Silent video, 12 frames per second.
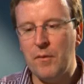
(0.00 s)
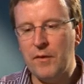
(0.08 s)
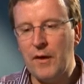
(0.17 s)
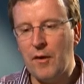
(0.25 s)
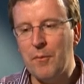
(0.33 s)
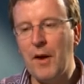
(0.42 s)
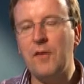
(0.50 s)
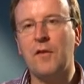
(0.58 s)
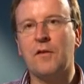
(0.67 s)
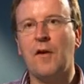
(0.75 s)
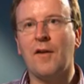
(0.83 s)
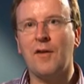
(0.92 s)
There are
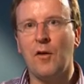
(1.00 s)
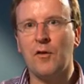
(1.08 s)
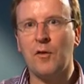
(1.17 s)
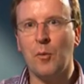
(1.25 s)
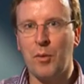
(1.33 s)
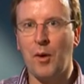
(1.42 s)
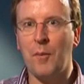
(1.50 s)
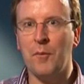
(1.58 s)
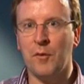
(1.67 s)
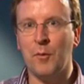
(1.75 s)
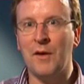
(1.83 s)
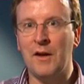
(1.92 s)
major psychological
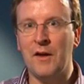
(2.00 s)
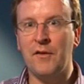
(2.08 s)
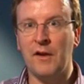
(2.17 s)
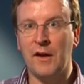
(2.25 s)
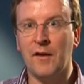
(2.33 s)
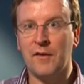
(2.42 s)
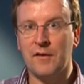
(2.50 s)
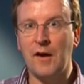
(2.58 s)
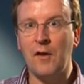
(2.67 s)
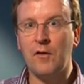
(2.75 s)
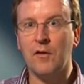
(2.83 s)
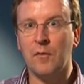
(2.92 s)
problems with living in a
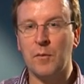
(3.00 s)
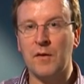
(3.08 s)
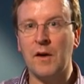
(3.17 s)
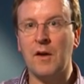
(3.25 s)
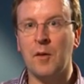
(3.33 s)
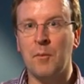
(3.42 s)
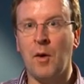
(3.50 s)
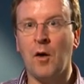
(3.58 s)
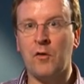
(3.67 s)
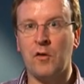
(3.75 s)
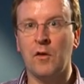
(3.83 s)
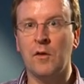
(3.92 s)
station, particularly the
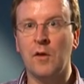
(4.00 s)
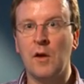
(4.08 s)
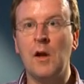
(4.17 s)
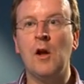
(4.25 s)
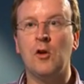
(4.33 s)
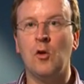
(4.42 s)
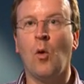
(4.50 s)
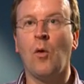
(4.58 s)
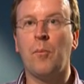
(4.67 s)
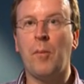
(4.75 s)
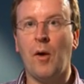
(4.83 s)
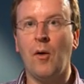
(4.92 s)
Martian
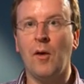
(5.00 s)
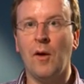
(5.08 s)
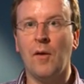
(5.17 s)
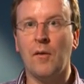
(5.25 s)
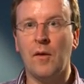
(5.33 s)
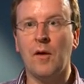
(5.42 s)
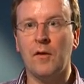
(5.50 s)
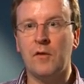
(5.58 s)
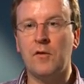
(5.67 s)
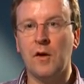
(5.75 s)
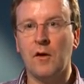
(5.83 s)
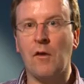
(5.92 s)
North Polar,
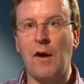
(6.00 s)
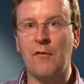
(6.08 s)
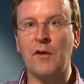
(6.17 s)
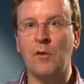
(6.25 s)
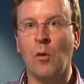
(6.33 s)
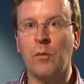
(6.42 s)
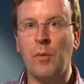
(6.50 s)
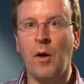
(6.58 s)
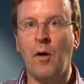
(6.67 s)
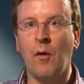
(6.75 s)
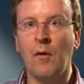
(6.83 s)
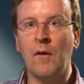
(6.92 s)
geographic North
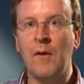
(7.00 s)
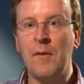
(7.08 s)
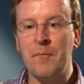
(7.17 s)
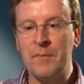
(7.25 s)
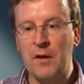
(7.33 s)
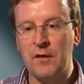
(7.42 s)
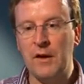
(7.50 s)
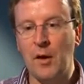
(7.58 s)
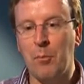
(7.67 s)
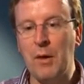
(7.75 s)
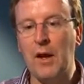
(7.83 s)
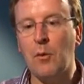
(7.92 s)
Pole.
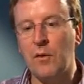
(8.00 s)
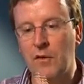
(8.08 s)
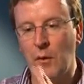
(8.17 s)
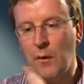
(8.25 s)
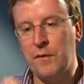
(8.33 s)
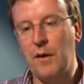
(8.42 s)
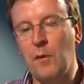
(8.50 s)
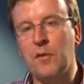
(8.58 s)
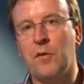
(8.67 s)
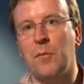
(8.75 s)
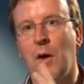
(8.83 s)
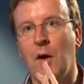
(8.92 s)
The obliquity or the
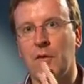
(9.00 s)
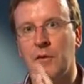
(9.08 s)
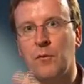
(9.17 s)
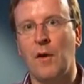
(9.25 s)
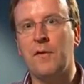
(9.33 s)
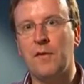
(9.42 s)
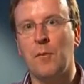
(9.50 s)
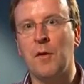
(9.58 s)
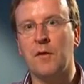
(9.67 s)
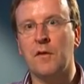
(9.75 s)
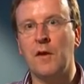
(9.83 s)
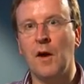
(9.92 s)
tilt of Mars is very
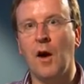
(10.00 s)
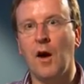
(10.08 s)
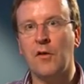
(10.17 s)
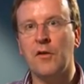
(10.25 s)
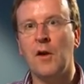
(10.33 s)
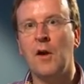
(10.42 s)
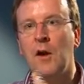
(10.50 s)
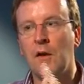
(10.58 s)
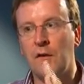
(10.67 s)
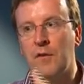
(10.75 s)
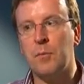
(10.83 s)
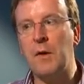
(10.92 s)
similar to the Earth.
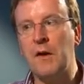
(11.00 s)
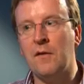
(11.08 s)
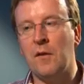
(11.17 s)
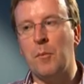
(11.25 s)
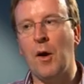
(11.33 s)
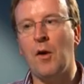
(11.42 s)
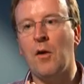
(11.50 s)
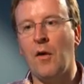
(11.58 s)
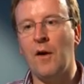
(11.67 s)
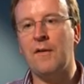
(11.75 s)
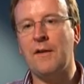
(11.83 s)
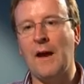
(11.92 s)
And this means that the
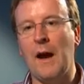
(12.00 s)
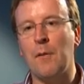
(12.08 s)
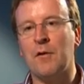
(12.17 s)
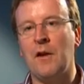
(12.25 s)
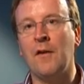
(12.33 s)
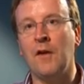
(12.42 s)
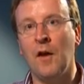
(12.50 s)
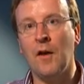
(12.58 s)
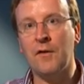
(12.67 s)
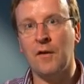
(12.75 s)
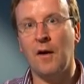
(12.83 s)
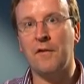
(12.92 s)
polar ice caps, like the
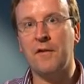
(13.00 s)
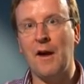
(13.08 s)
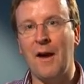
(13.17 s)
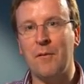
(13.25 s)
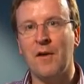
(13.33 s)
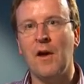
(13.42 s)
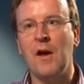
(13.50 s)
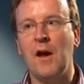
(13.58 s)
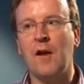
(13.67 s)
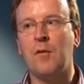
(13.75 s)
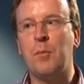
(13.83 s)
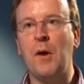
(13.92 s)
Earth's ice caps,
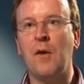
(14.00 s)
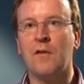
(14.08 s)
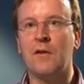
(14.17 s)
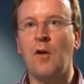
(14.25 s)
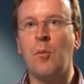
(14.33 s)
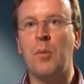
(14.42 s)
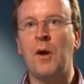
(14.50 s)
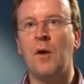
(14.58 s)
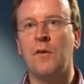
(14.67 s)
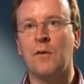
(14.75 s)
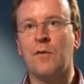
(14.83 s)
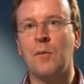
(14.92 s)
experience long
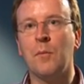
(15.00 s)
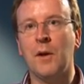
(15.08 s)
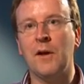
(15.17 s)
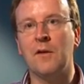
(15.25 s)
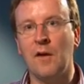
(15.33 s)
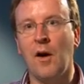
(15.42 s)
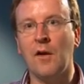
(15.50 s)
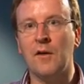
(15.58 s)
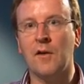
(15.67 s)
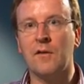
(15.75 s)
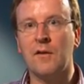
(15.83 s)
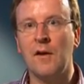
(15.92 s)
periods of complete
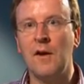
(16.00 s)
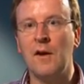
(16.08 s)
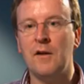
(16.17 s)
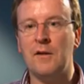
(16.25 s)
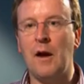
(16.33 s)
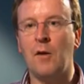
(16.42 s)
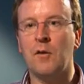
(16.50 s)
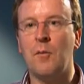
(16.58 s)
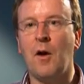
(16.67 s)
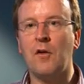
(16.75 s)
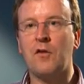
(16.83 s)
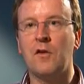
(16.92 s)
darkness. Now, the
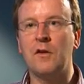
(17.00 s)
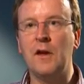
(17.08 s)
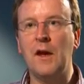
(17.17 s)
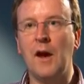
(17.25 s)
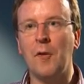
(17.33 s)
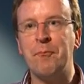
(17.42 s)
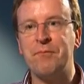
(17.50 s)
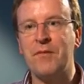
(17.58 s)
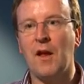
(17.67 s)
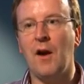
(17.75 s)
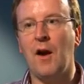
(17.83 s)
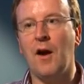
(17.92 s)
Martian year,
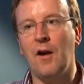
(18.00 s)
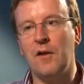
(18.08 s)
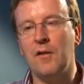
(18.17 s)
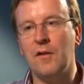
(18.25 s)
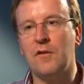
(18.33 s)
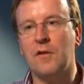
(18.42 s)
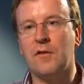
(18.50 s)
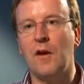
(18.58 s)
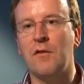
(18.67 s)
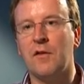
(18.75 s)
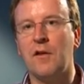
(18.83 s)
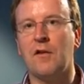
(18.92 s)
just
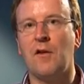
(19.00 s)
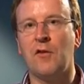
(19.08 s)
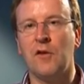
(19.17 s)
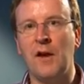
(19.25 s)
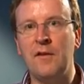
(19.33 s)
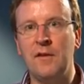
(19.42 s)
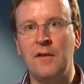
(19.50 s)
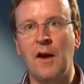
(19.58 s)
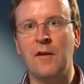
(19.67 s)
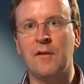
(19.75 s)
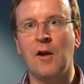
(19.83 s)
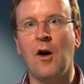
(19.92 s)
over 680
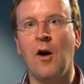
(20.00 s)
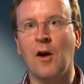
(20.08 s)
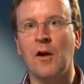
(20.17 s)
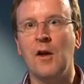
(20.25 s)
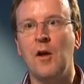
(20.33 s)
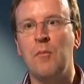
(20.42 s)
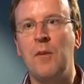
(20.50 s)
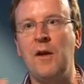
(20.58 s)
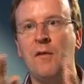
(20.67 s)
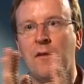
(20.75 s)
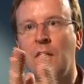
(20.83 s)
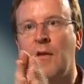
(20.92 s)
days long,
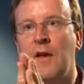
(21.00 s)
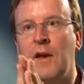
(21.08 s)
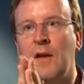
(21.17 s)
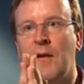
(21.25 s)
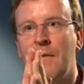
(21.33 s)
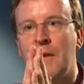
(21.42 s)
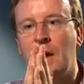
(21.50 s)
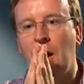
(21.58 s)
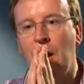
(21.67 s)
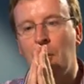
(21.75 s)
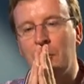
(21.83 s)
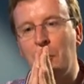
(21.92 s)
means that the
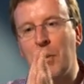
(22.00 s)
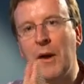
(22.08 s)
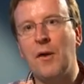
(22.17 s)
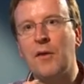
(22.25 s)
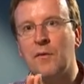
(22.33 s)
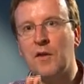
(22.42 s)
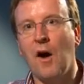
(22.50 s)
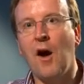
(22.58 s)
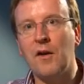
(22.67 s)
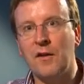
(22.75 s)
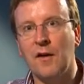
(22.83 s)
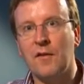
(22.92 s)
period of
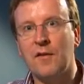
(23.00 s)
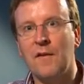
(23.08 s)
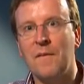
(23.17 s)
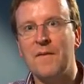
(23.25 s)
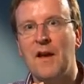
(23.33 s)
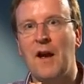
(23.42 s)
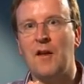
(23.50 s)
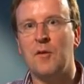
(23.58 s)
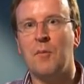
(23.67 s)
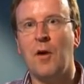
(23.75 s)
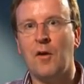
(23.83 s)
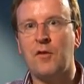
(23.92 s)
darkness at
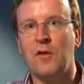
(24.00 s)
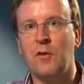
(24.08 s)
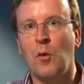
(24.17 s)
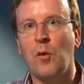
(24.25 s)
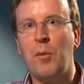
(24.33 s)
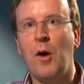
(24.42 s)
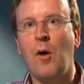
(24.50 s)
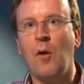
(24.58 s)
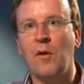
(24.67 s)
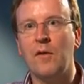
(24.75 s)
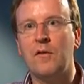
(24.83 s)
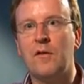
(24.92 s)
the Martian North
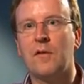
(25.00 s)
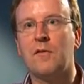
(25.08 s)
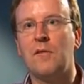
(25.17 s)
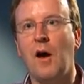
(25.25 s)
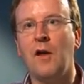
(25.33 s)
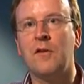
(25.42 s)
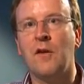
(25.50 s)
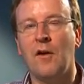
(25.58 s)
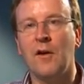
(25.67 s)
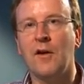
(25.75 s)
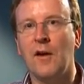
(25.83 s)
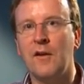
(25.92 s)
Pole is just
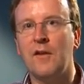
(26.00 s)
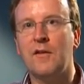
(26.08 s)
under an